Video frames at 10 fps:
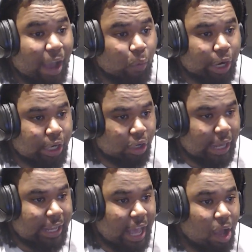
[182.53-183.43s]
work, though.
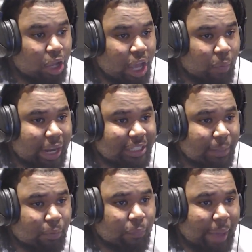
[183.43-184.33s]
Like, y'all want an
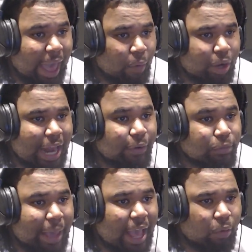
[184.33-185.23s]
example of bag work? That was
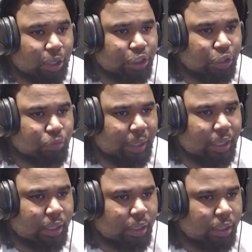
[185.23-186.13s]
bag work. Excuse me.
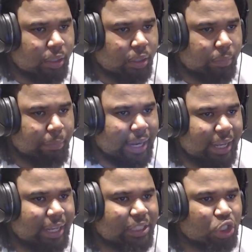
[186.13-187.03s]
Mitty,
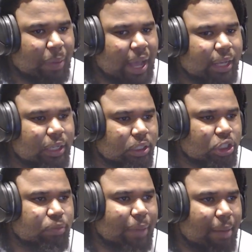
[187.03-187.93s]
get your spot.
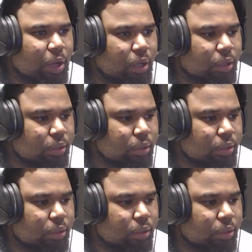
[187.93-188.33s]
Schmat ball.